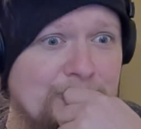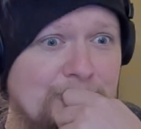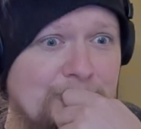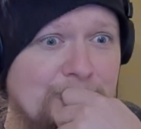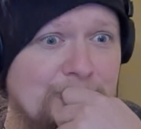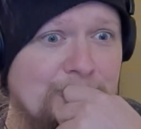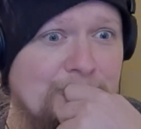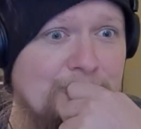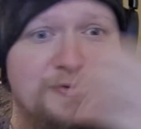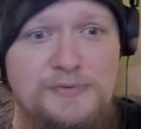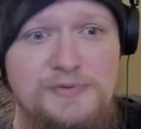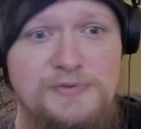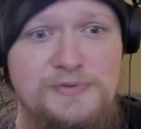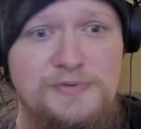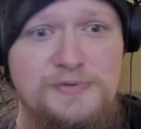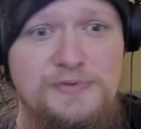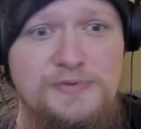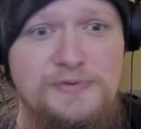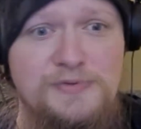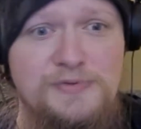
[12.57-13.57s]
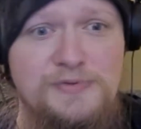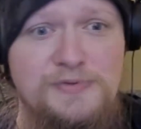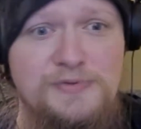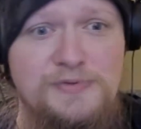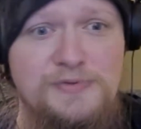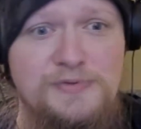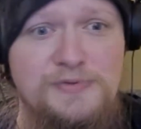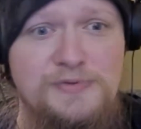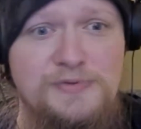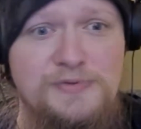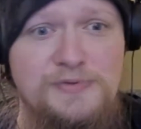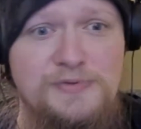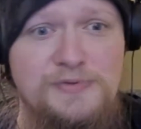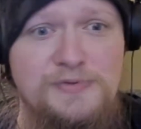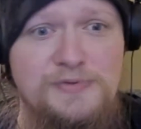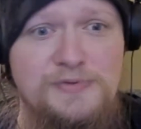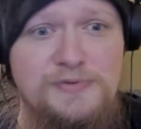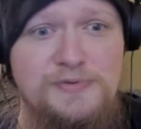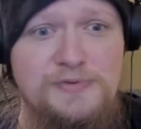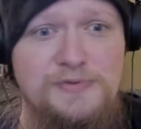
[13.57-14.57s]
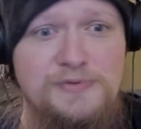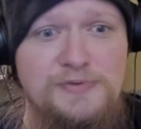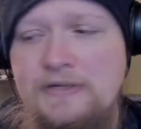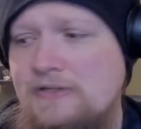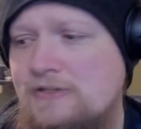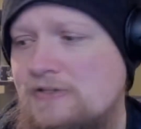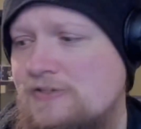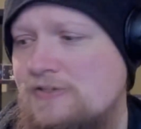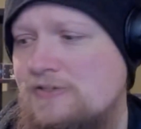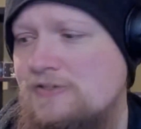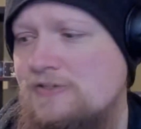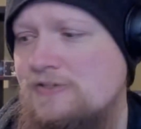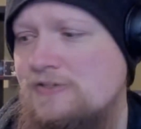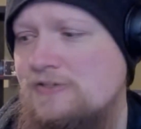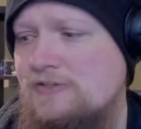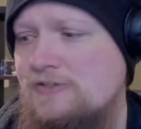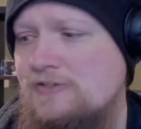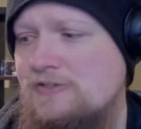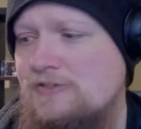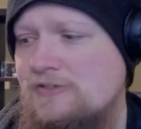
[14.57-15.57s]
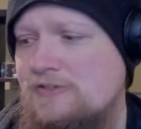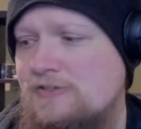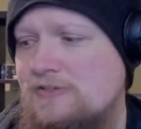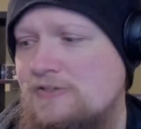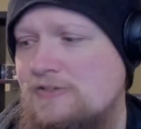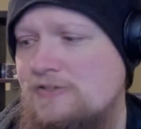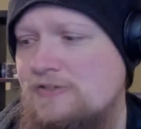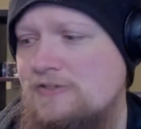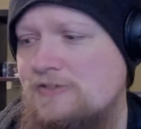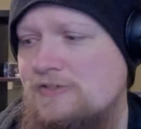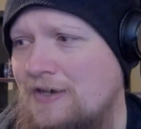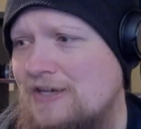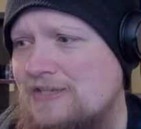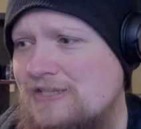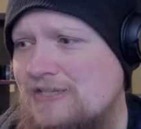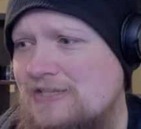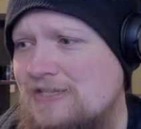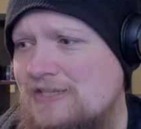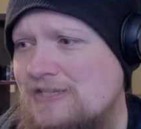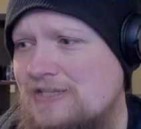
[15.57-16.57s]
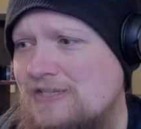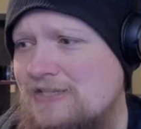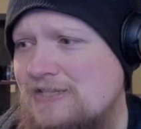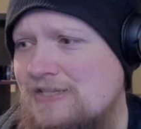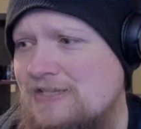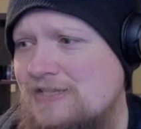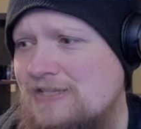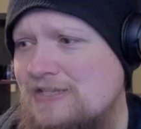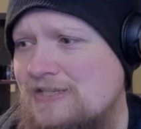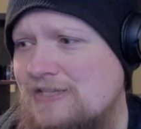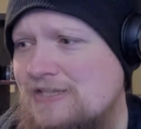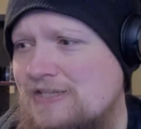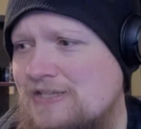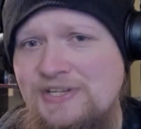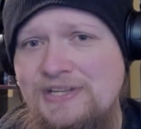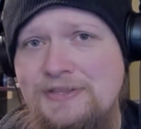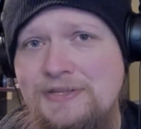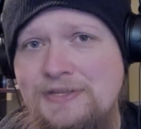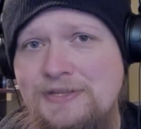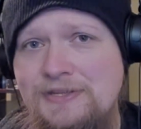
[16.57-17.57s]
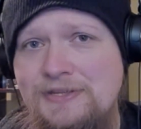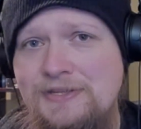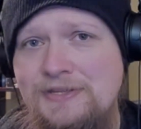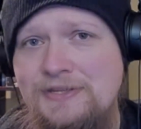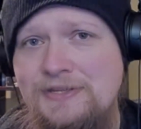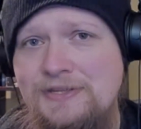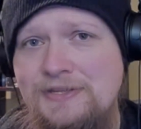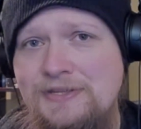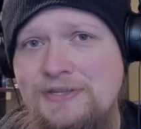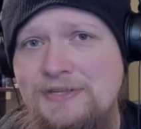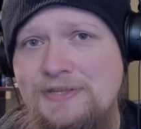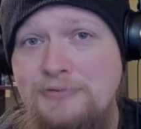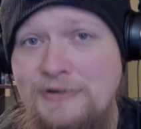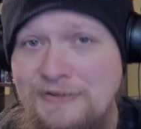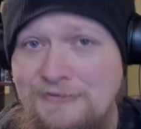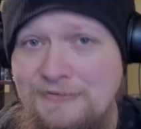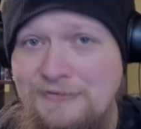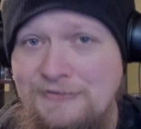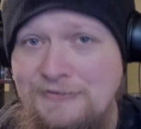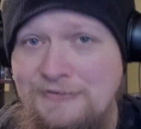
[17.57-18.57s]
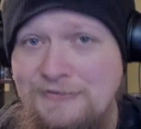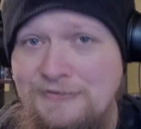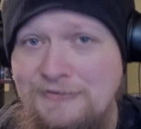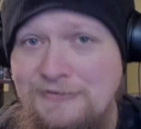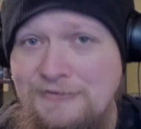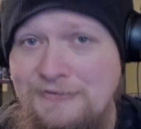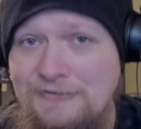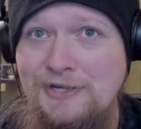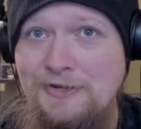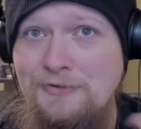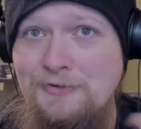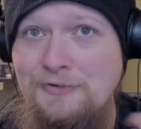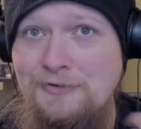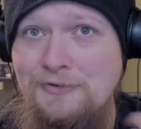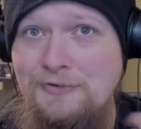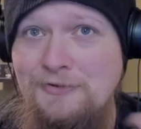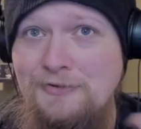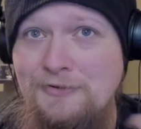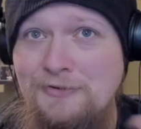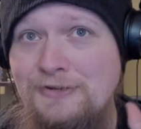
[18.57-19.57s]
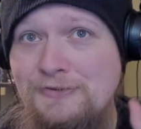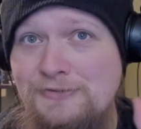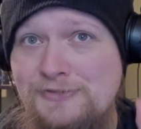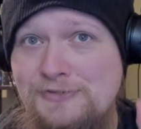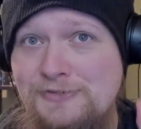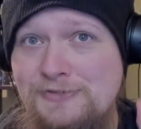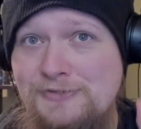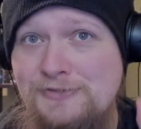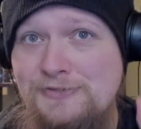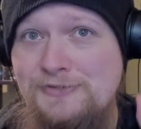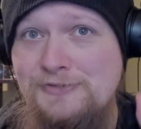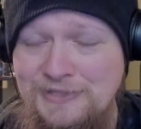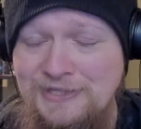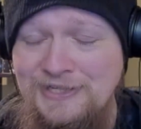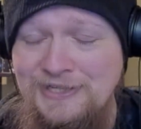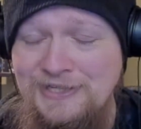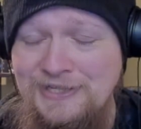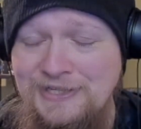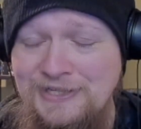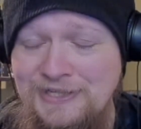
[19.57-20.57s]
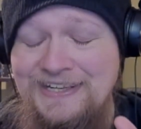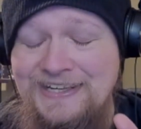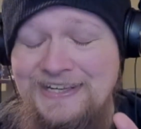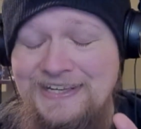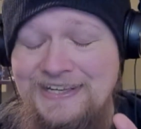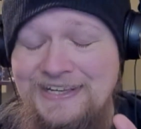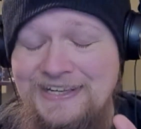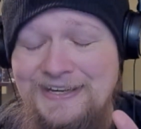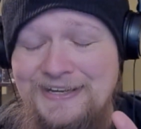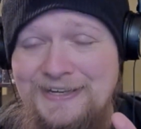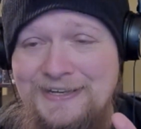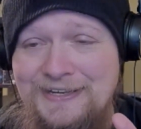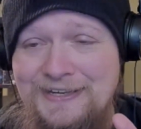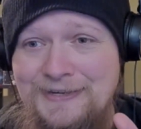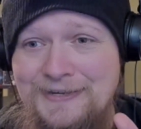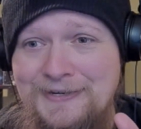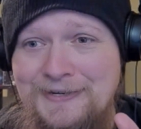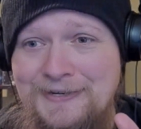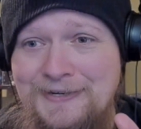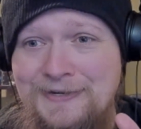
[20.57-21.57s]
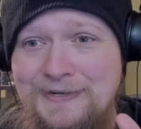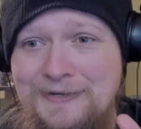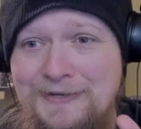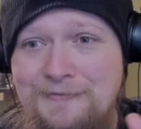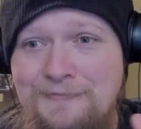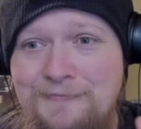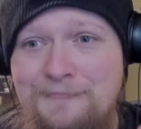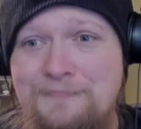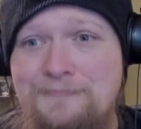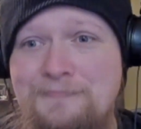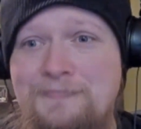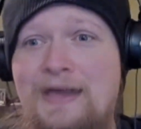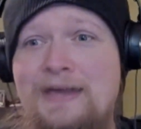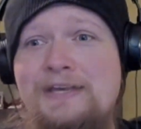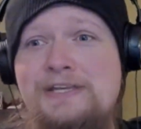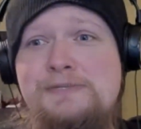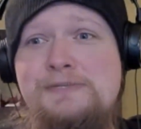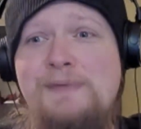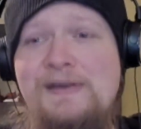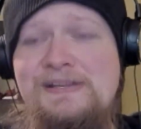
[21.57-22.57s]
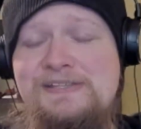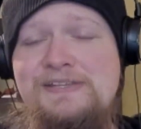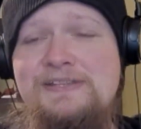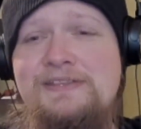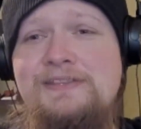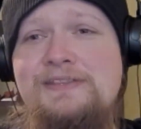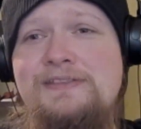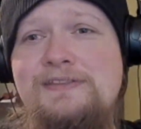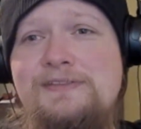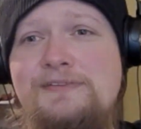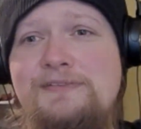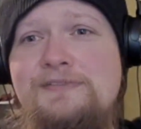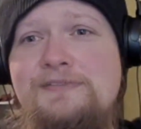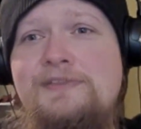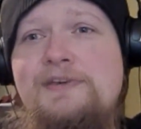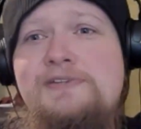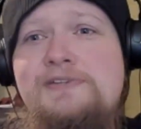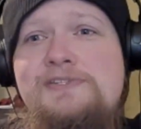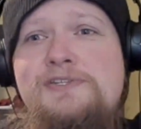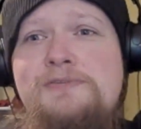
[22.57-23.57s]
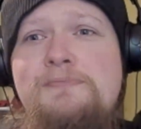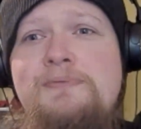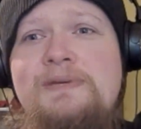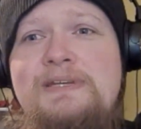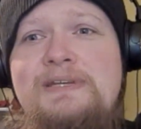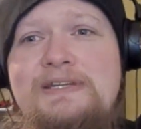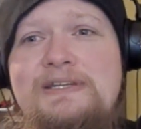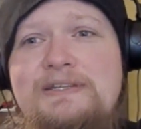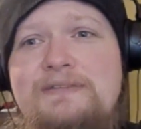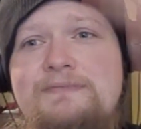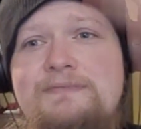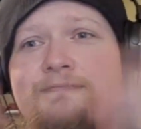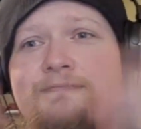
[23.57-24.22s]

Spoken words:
which was originally going to be a single part. So, as I mentioned in the previous video, video two, I expected there to be